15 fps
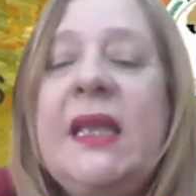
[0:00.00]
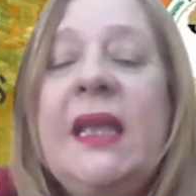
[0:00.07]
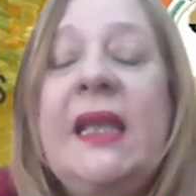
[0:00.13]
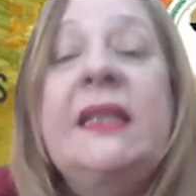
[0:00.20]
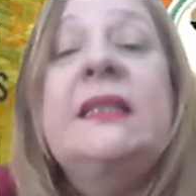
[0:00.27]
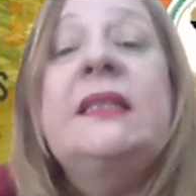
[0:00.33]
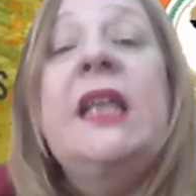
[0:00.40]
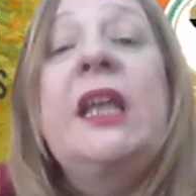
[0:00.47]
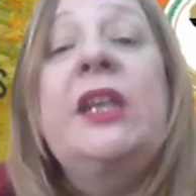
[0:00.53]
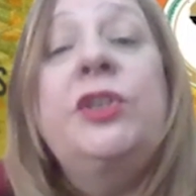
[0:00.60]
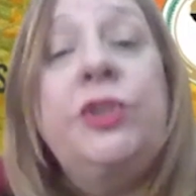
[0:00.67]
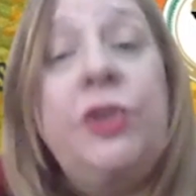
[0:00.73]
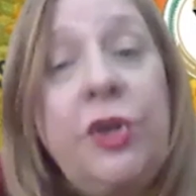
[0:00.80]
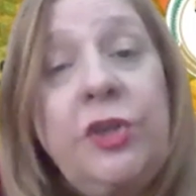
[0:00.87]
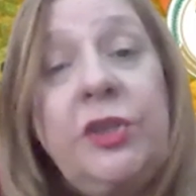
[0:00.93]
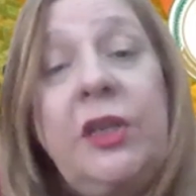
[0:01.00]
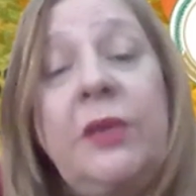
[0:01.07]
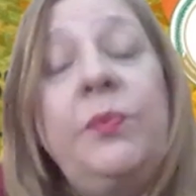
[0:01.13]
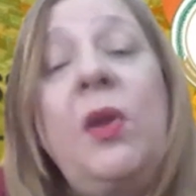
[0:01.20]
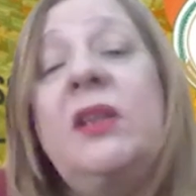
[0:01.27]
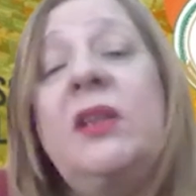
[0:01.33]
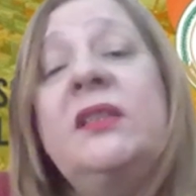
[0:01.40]
It's the internal
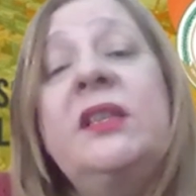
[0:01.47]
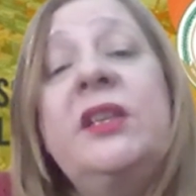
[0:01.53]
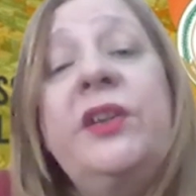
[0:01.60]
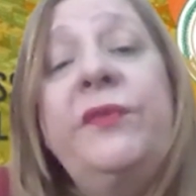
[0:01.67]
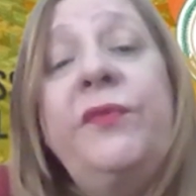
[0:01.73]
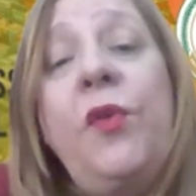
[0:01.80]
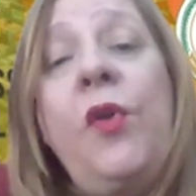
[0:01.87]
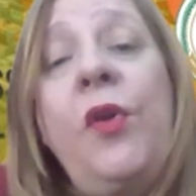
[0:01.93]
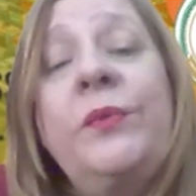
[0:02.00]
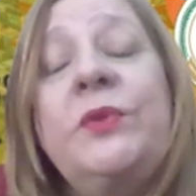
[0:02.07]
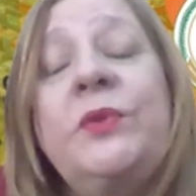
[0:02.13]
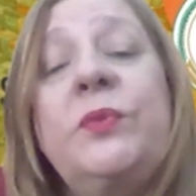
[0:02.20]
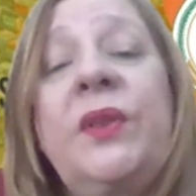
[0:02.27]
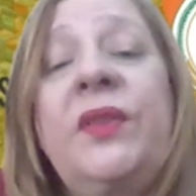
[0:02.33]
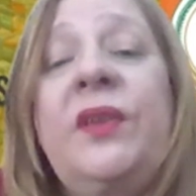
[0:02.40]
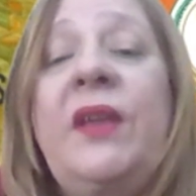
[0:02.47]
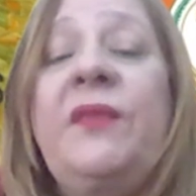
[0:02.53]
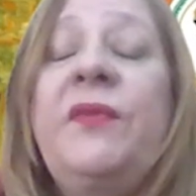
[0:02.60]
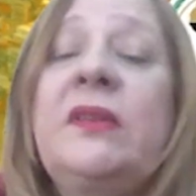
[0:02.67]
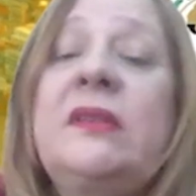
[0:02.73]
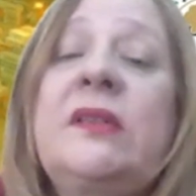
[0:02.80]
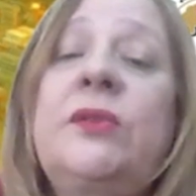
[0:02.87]
policy reforms with
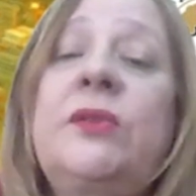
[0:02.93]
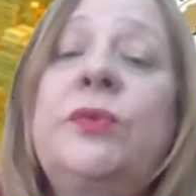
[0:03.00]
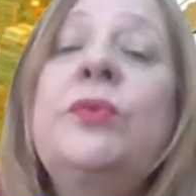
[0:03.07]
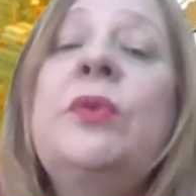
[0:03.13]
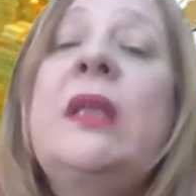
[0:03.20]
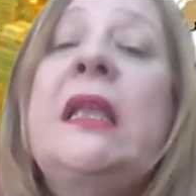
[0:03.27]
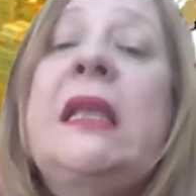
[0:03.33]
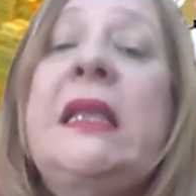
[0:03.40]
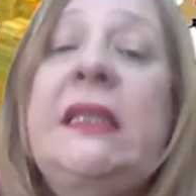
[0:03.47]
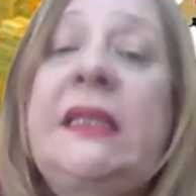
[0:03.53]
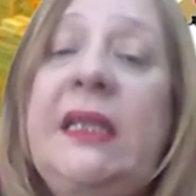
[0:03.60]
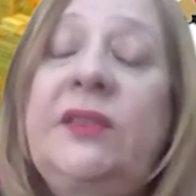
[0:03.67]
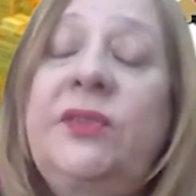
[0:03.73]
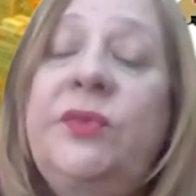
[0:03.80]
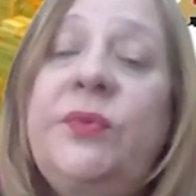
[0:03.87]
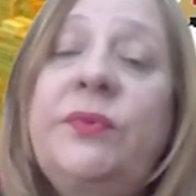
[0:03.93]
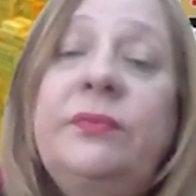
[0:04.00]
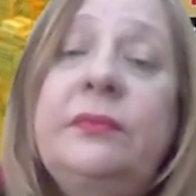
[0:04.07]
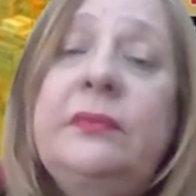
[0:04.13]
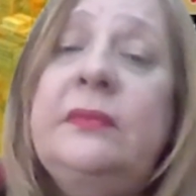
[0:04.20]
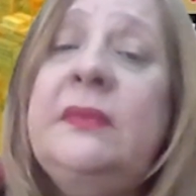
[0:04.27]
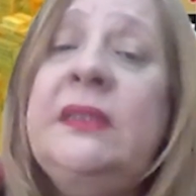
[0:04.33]
reference to the
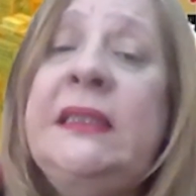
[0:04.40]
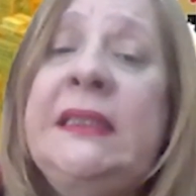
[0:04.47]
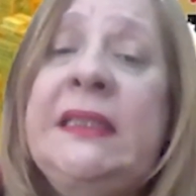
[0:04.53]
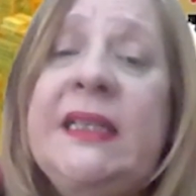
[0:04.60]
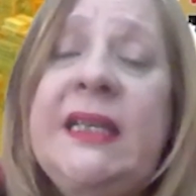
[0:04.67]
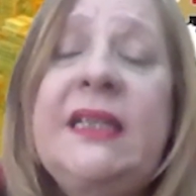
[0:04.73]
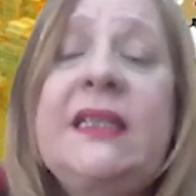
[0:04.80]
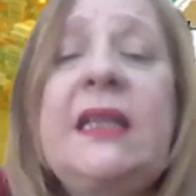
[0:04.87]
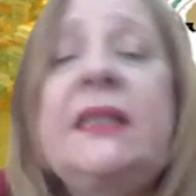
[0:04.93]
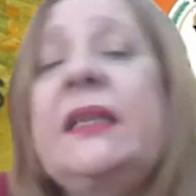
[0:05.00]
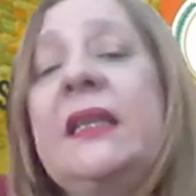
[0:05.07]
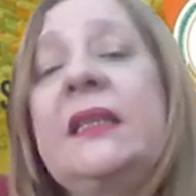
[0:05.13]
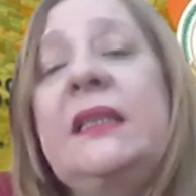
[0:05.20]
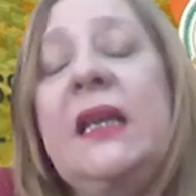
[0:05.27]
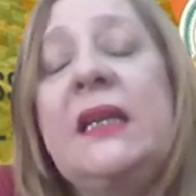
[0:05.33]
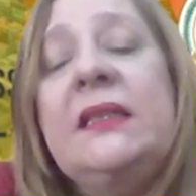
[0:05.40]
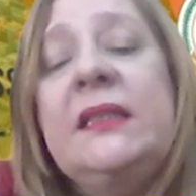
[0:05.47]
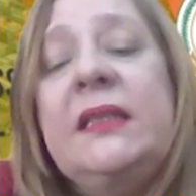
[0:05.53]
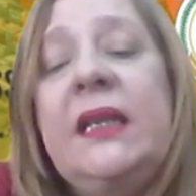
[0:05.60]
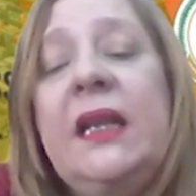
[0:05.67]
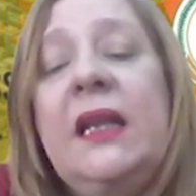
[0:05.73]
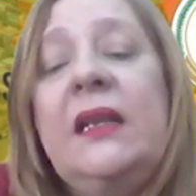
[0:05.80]
trade and
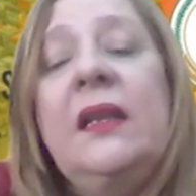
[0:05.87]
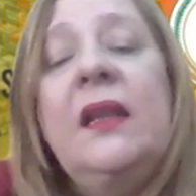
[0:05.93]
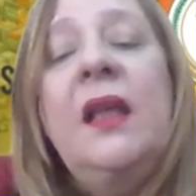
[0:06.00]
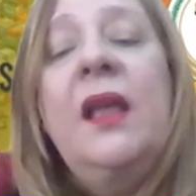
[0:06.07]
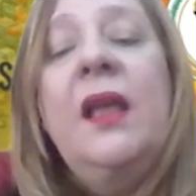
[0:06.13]
industrial